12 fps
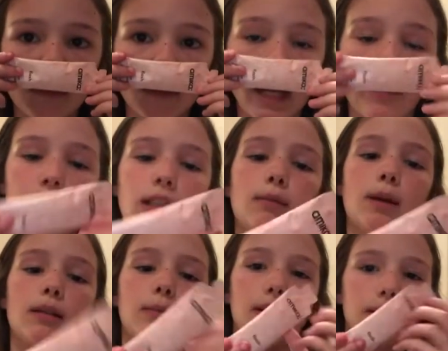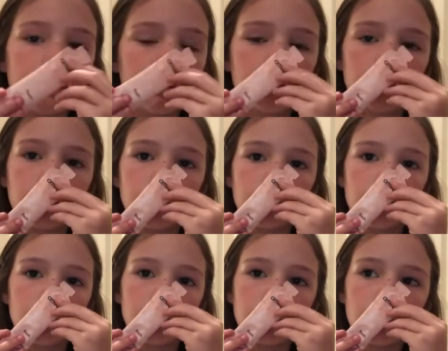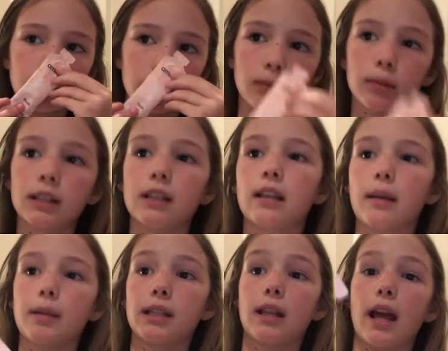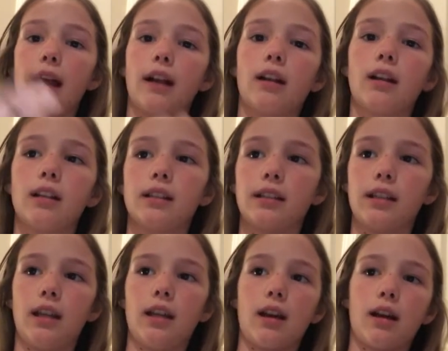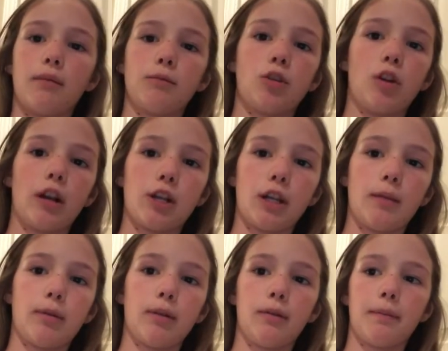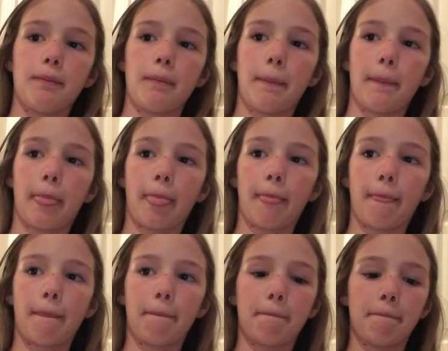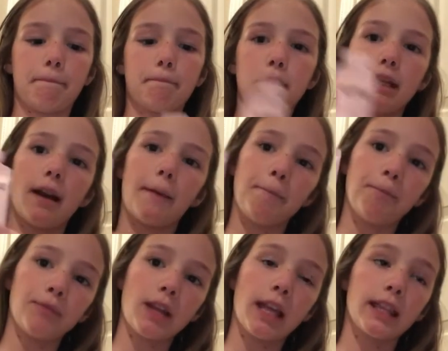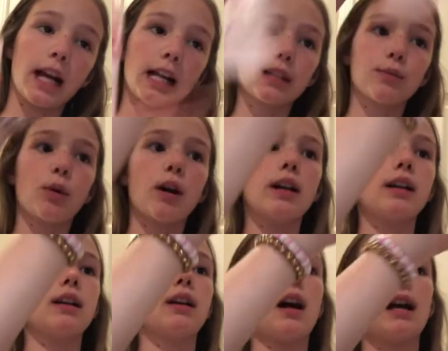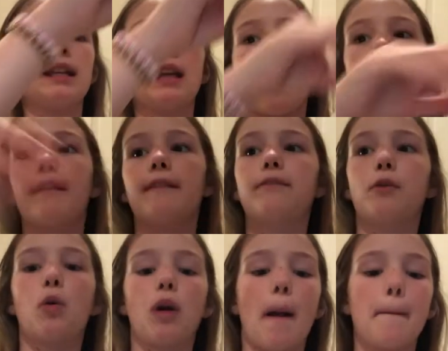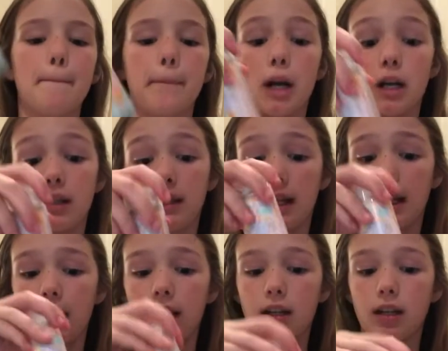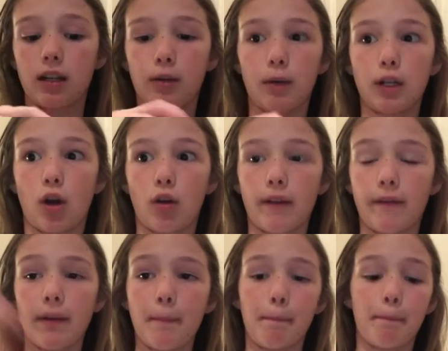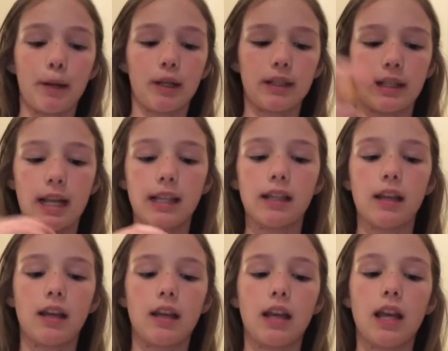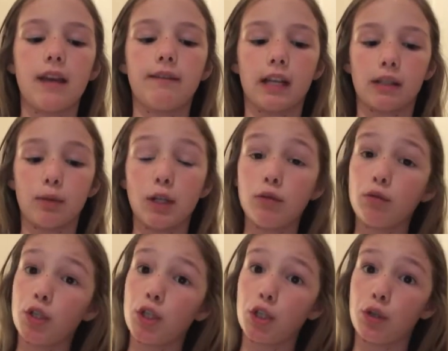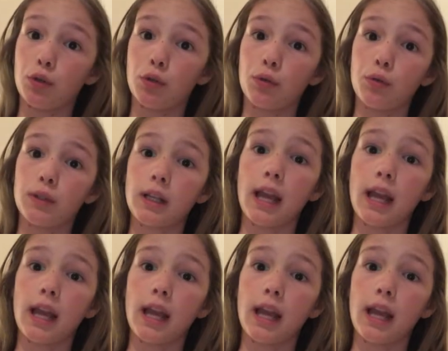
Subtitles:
Can't really smell it, but it smells the same as the hair, as the dry shampoo. But yeah, that's what I get for birthday, or what y'all get for birthdays, if that's what you choose.